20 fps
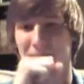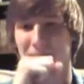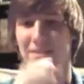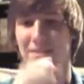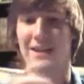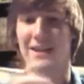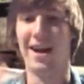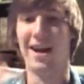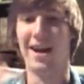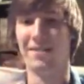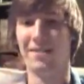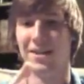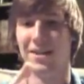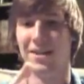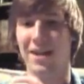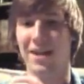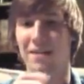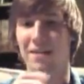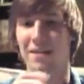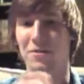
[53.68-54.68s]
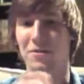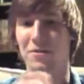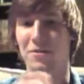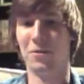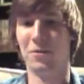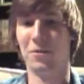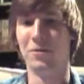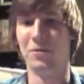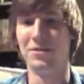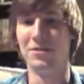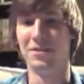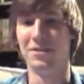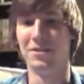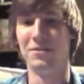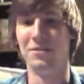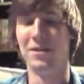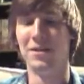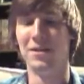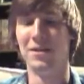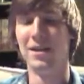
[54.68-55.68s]
sorry, I have a cold,
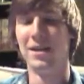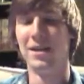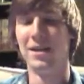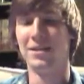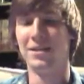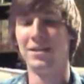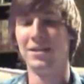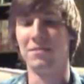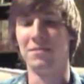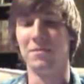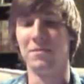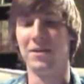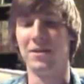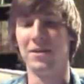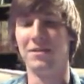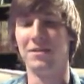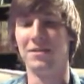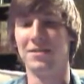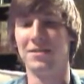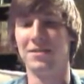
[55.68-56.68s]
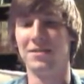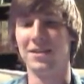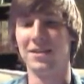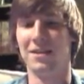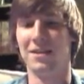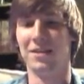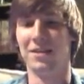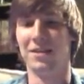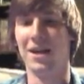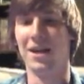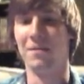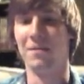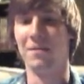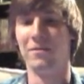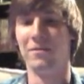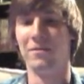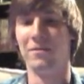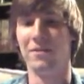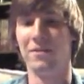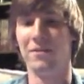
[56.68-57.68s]
too, so I'm going to be all sick on
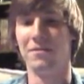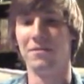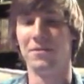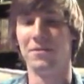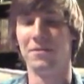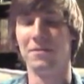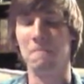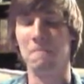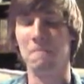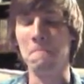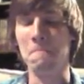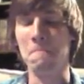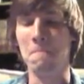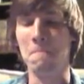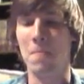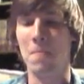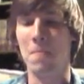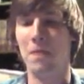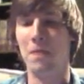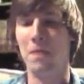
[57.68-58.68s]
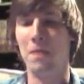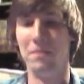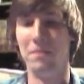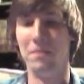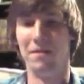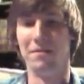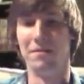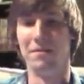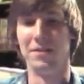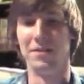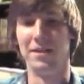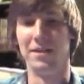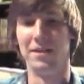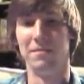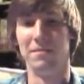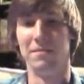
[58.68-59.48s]
camera for everyone. It'll be lovely.